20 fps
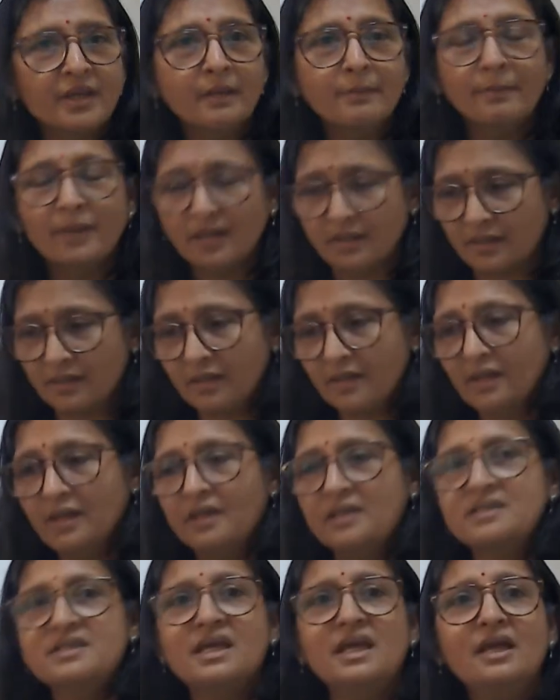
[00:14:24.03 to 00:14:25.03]
But
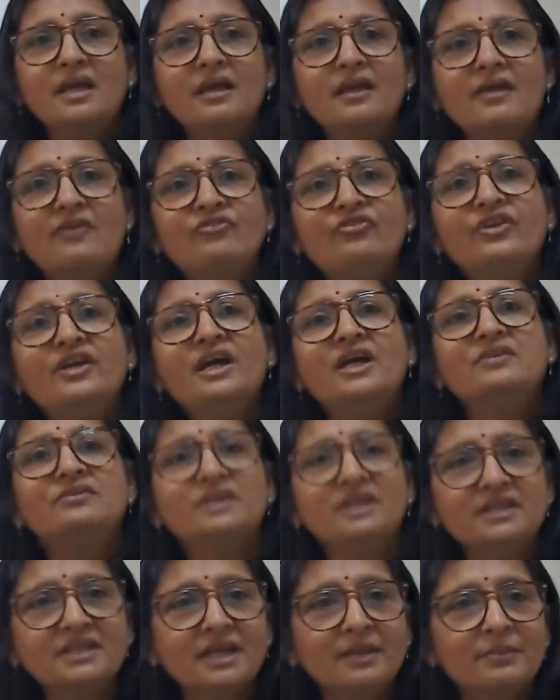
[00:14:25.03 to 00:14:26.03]
say if we
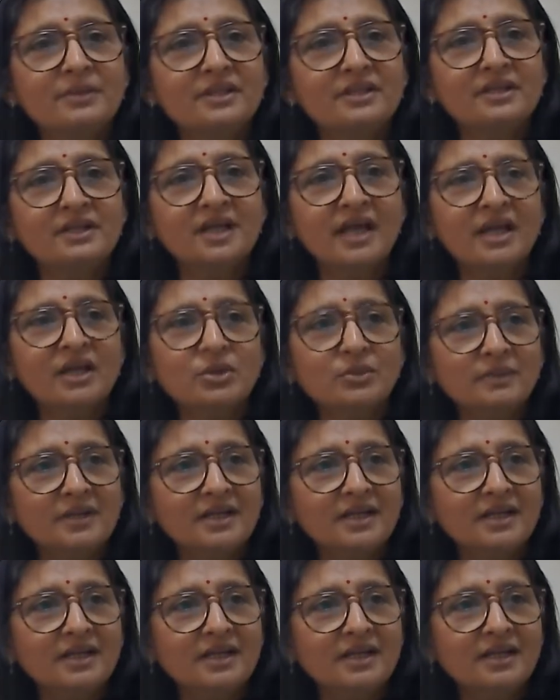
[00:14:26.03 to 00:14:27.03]
convert them in the
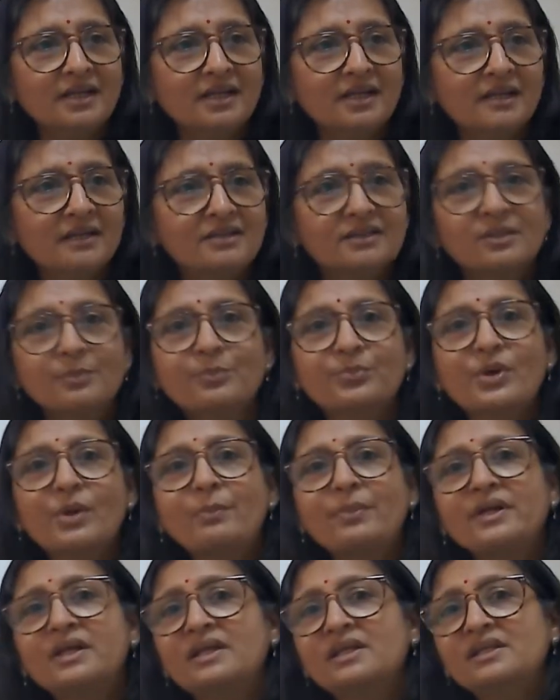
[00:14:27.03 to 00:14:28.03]
nanomaterial, the
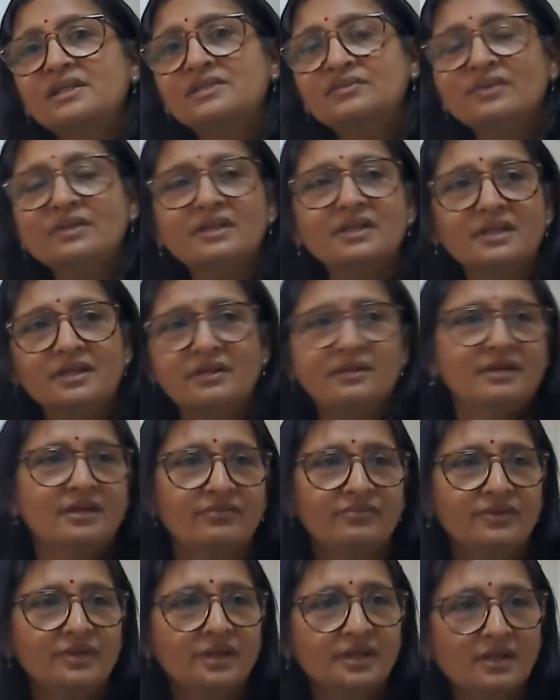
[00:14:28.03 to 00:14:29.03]
properties will
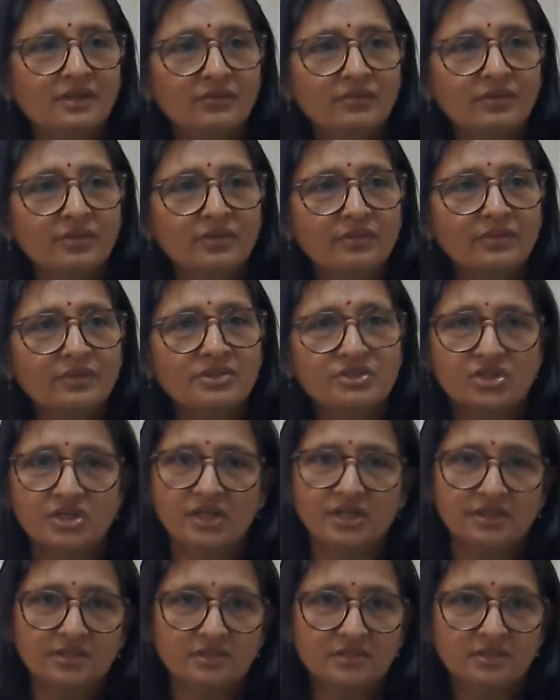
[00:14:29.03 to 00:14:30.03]
definitely they will
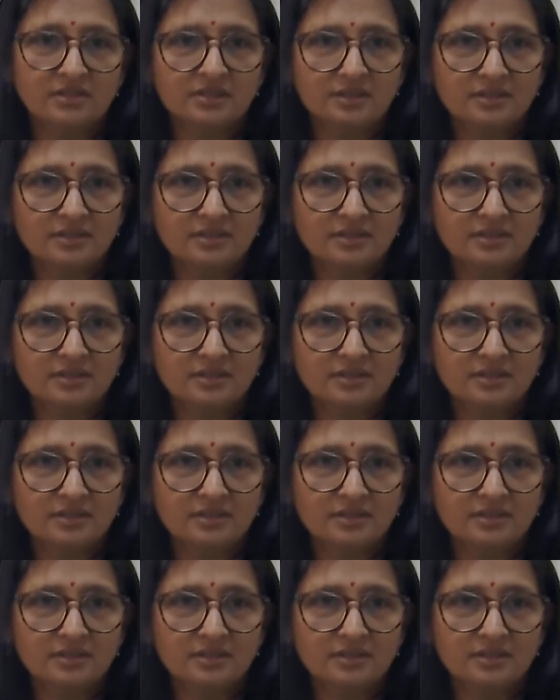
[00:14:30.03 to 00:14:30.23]
change.